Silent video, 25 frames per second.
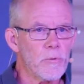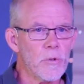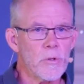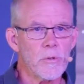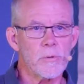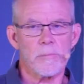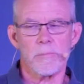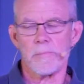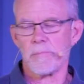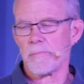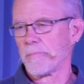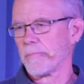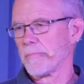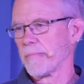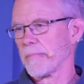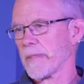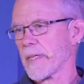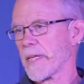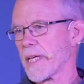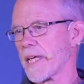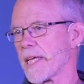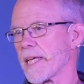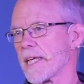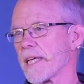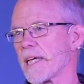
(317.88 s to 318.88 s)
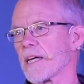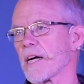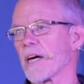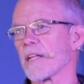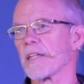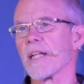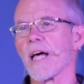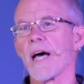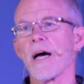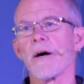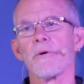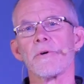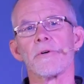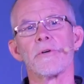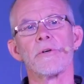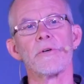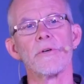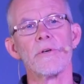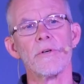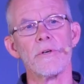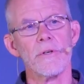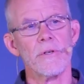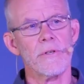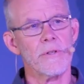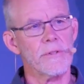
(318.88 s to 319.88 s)
womb. He allowed
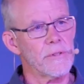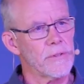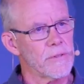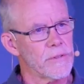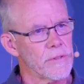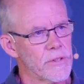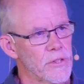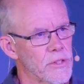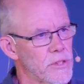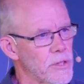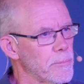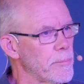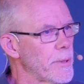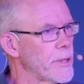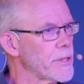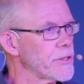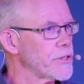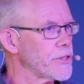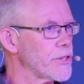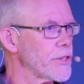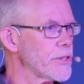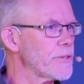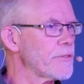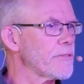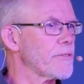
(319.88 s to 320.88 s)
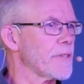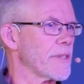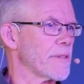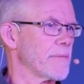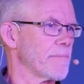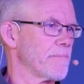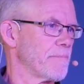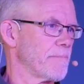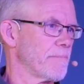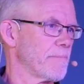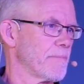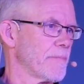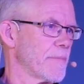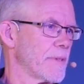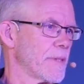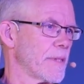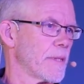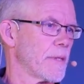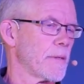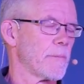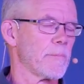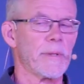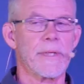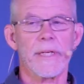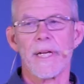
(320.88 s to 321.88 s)
her to bear children,
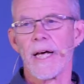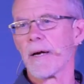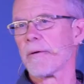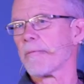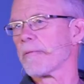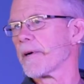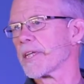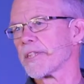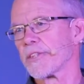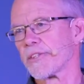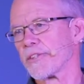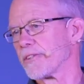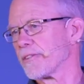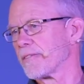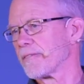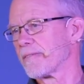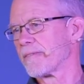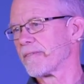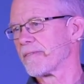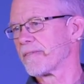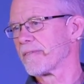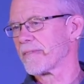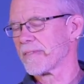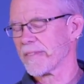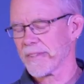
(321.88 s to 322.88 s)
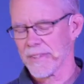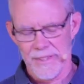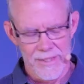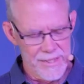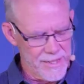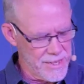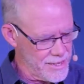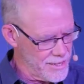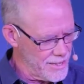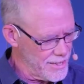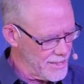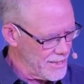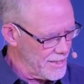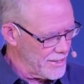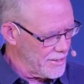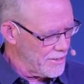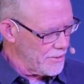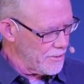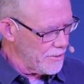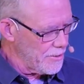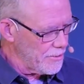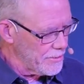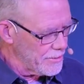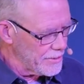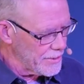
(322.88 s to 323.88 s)
but not Rachel.
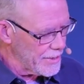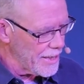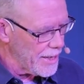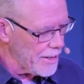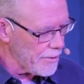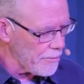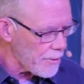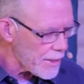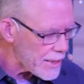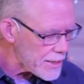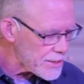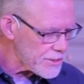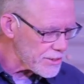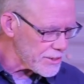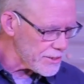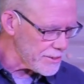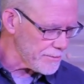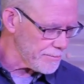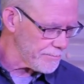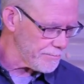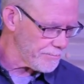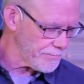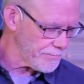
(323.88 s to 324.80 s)
Not Rachel.